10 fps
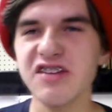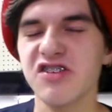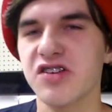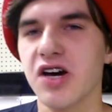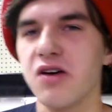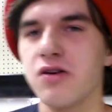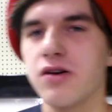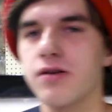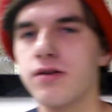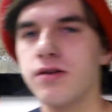This is just
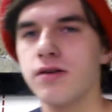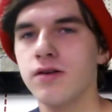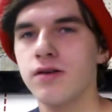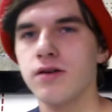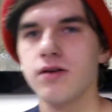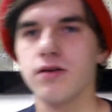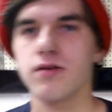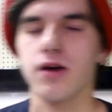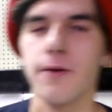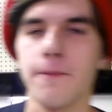code.
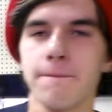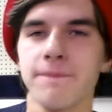So,